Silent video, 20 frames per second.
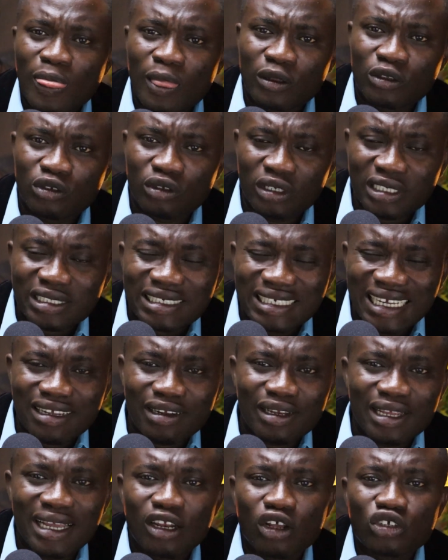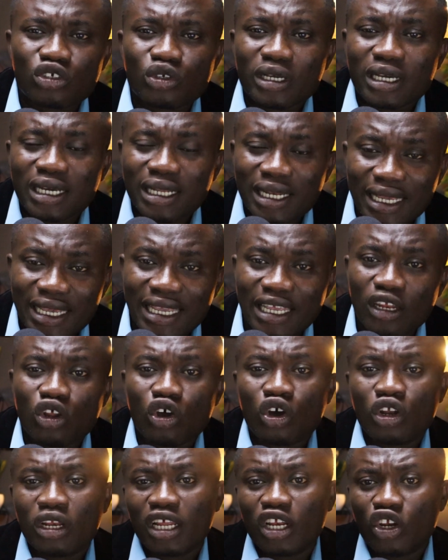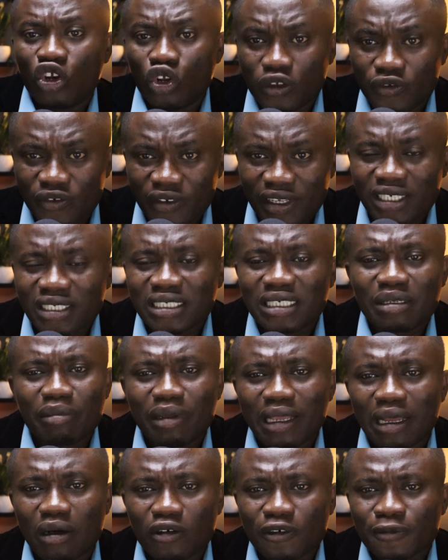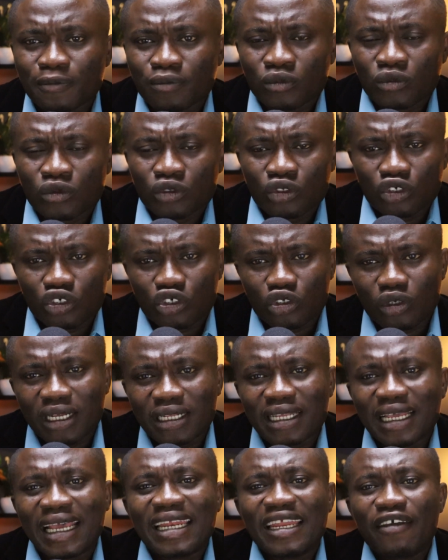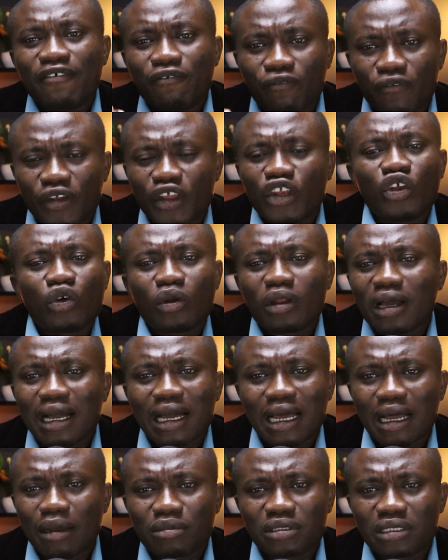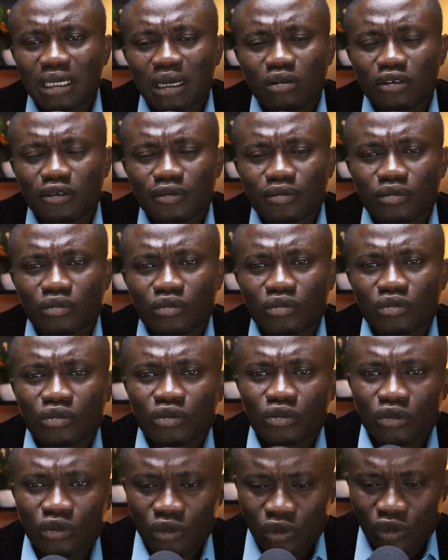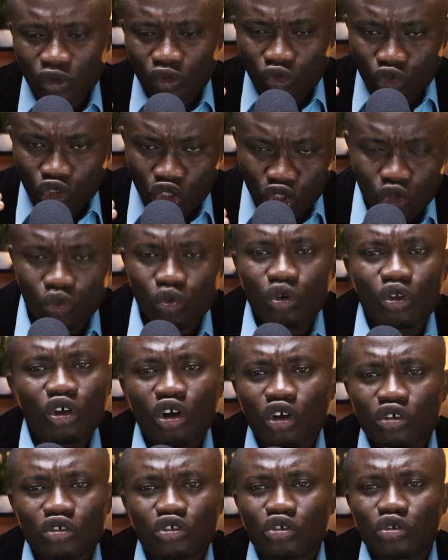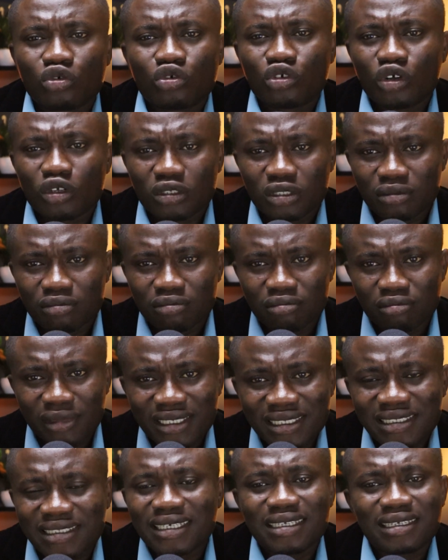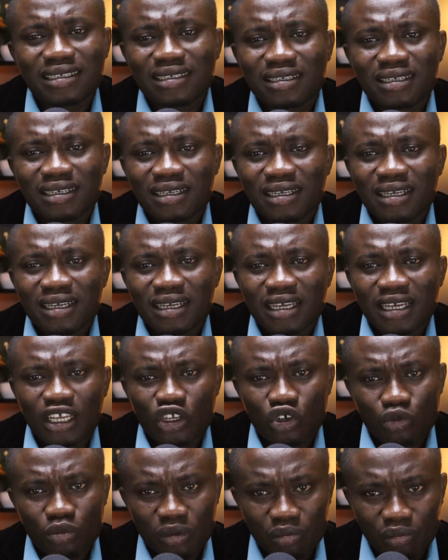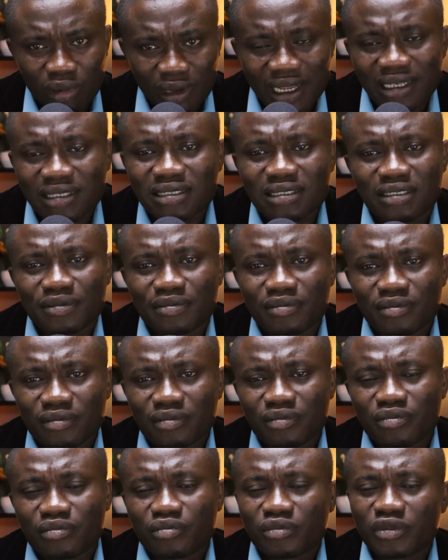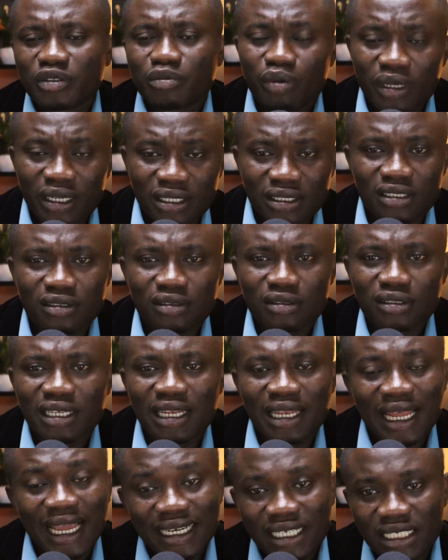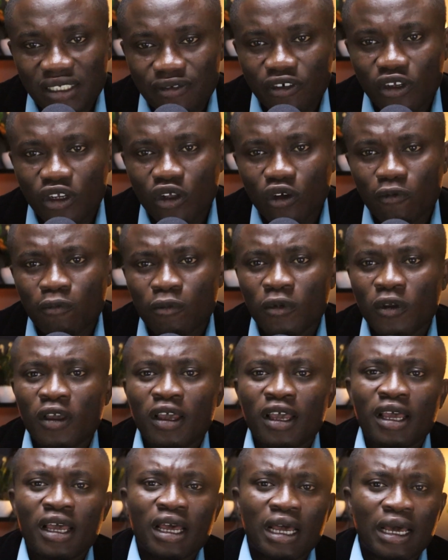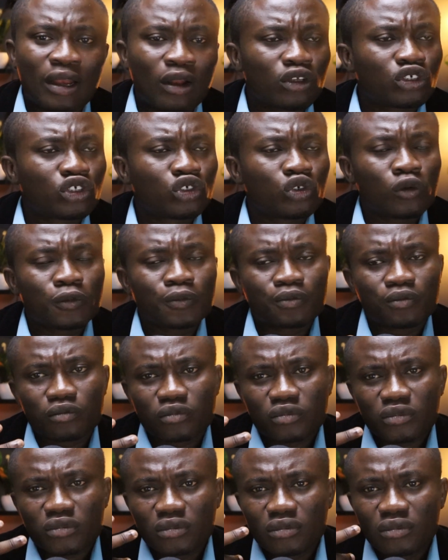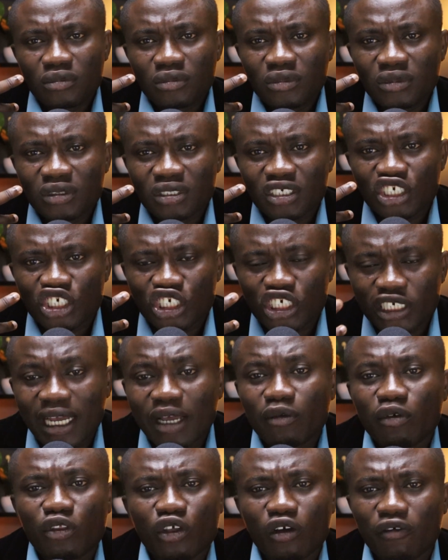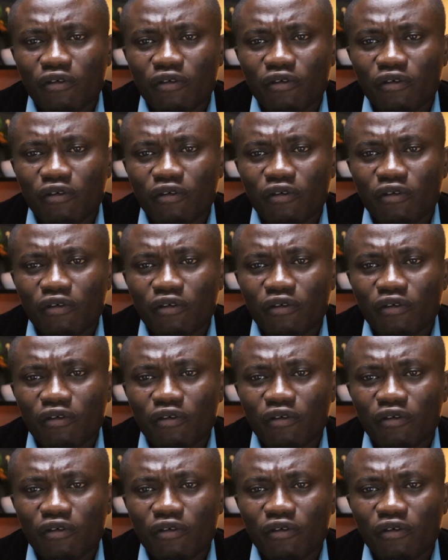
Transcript: to this channel and also clicking on the notification bell so that any video that comes out, you will also not miss it and you'll be blessed. Please like this video and also share with your